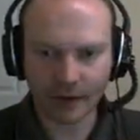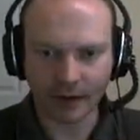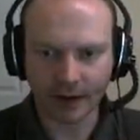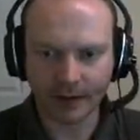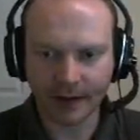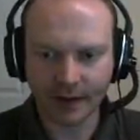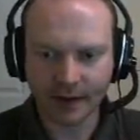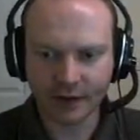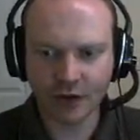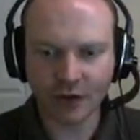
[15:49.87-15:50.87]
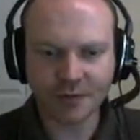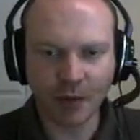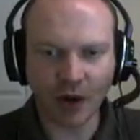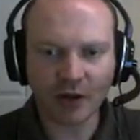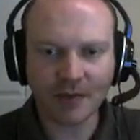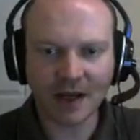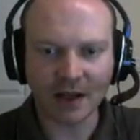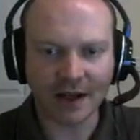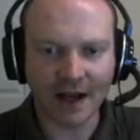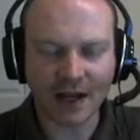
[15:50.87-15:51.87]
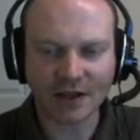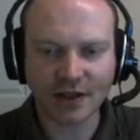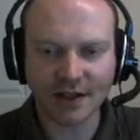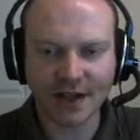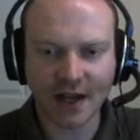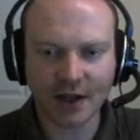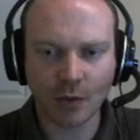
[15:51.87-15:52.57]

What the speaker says: Oh, let me... Does bone mealing actually take